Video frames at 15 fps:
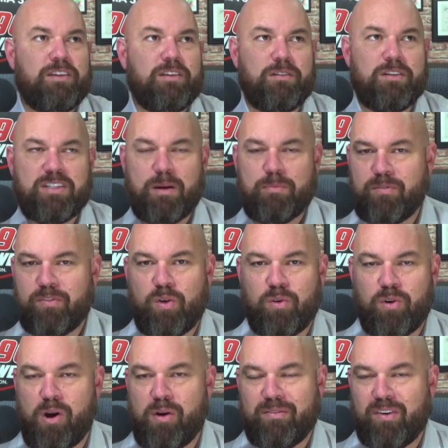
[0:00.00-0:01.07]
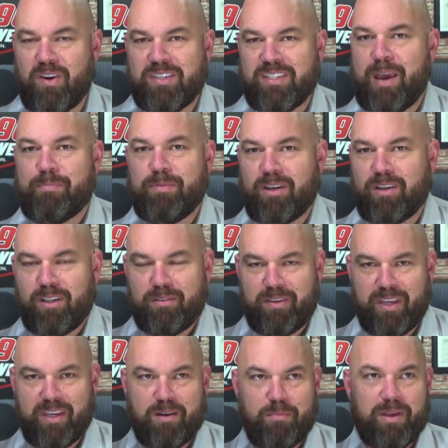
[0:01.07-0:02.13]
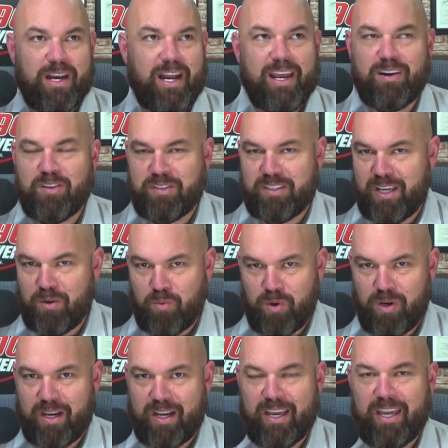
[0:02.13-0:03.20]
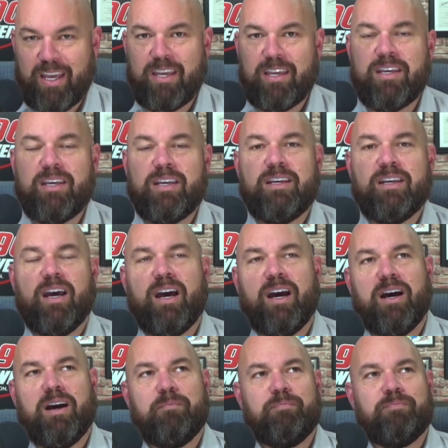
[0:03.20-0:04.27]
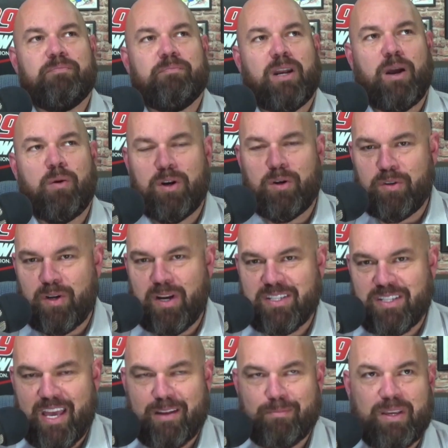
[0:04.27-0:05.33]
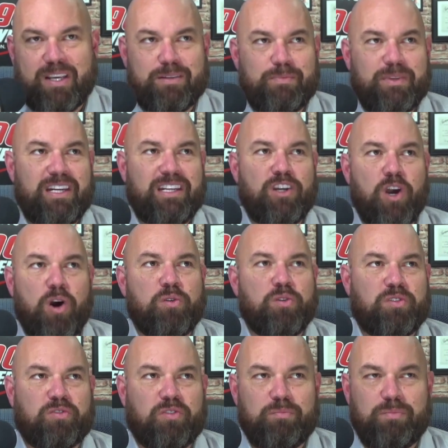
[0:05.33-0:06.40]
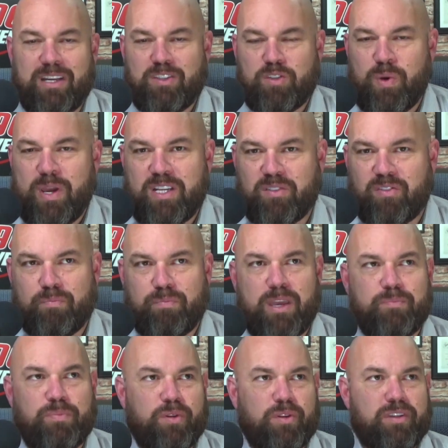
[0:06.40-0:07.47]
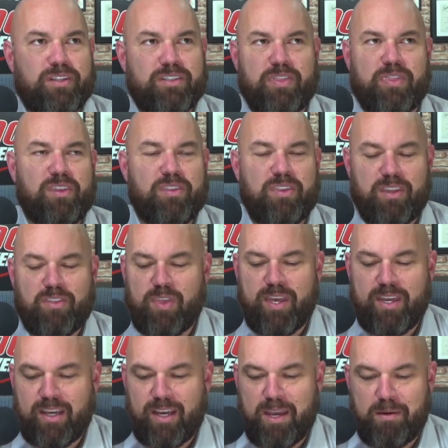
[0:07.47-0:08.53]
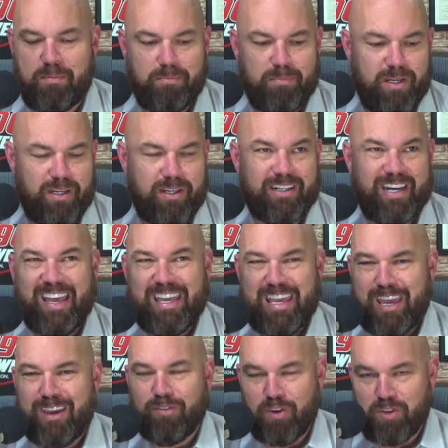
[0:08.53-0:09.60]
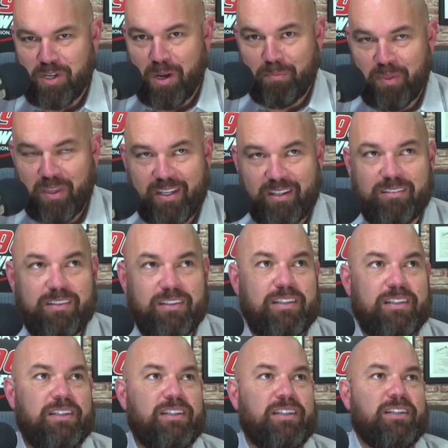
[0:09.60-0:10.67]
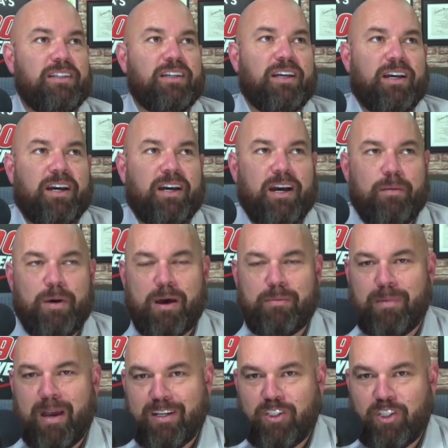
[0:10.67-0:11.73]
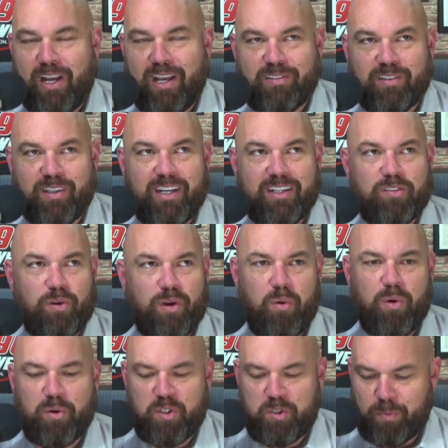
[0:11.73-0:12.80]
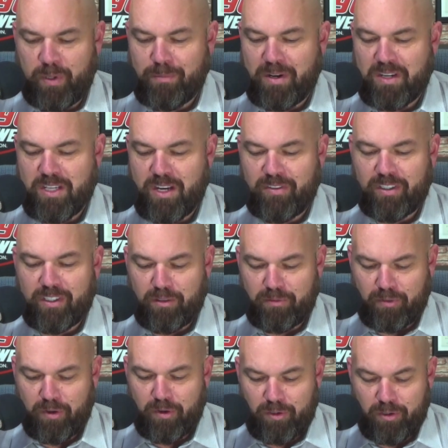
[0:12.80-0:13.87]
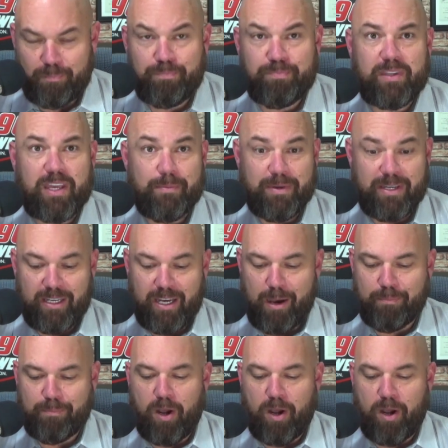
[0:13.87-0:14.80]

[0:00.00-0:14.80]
Some of you are already very skeptical of him, and I understand why. Um, but I want to address that because I'm getting notes from and tweets from people that that think I am uh, naive or something uh, about Mike Johnson. And so I want to explain myself a little further coming up.